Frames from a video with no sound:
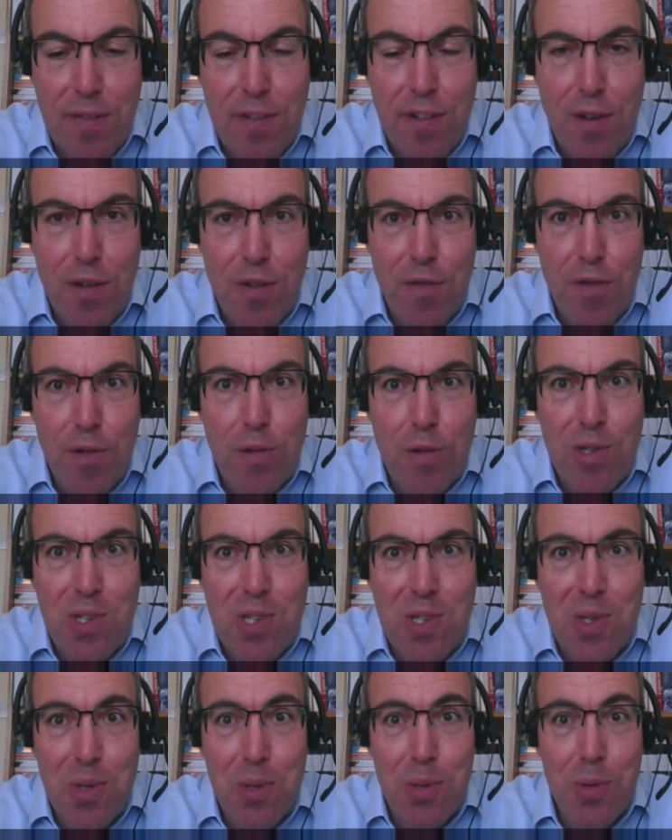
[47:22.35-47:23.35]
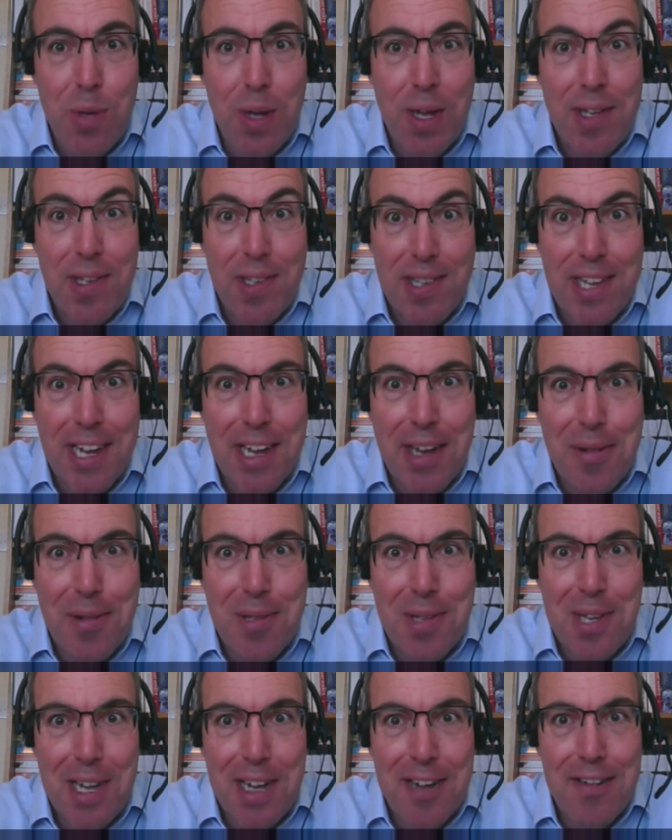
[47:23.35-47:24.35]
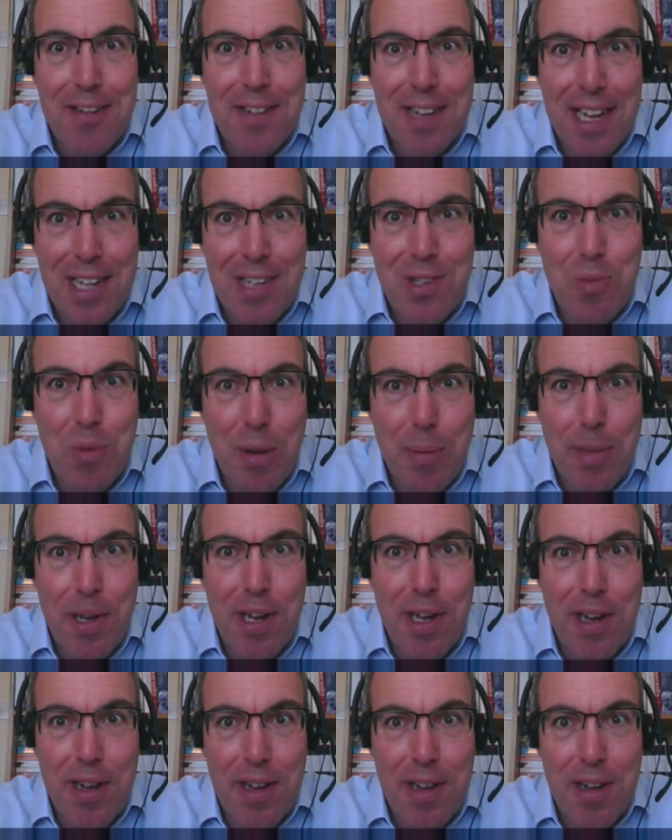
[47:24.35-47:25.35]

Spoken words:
and look forward to seeing you at our next webinar